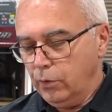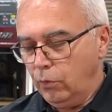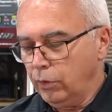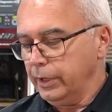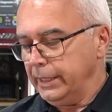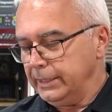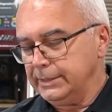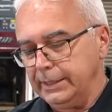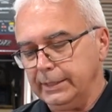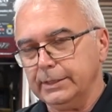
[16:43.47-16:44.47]
or is
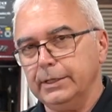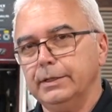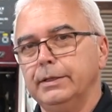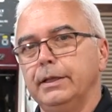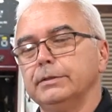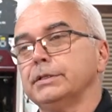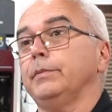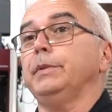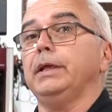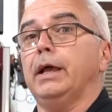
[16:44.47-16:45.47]
it
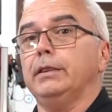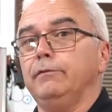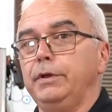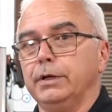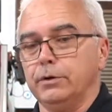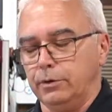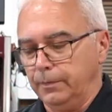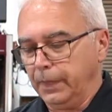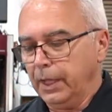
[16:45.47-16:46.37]
something on the vehicle?